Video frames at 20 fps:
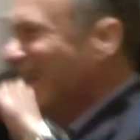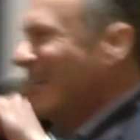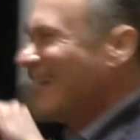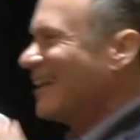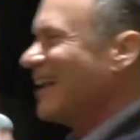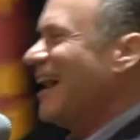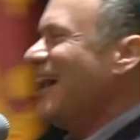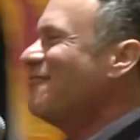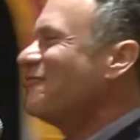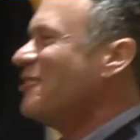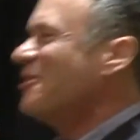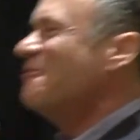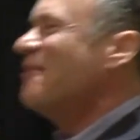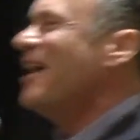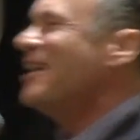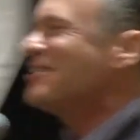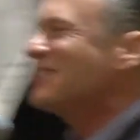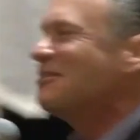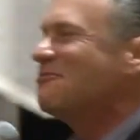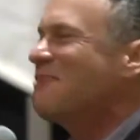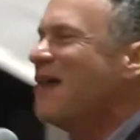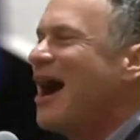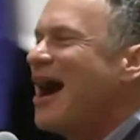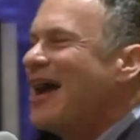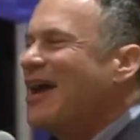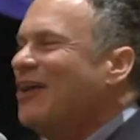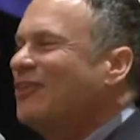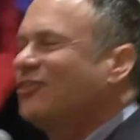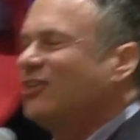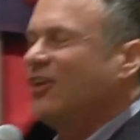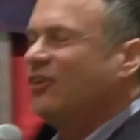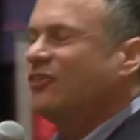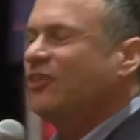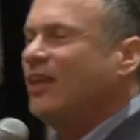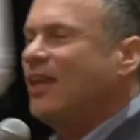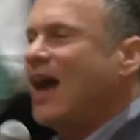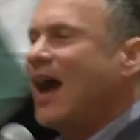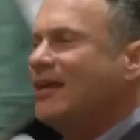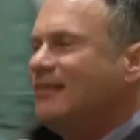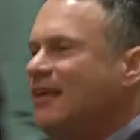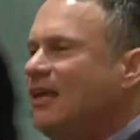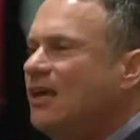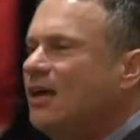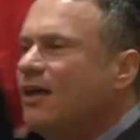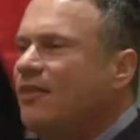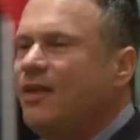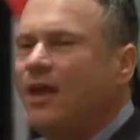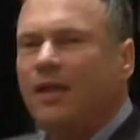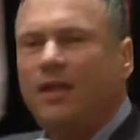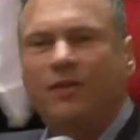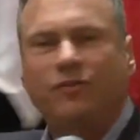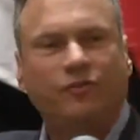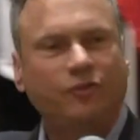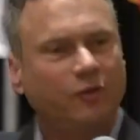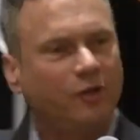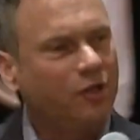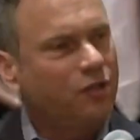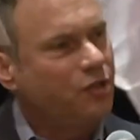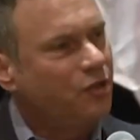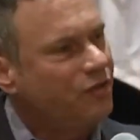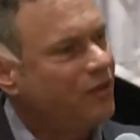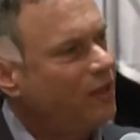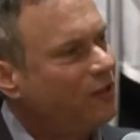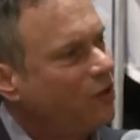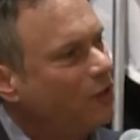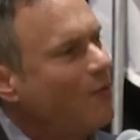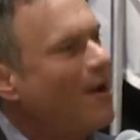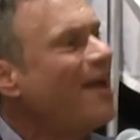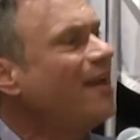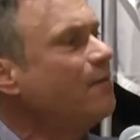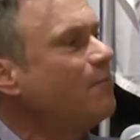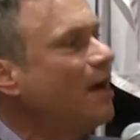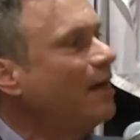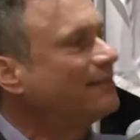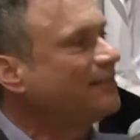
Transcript: Confirmation bias is the idea that as soon as you think you're right about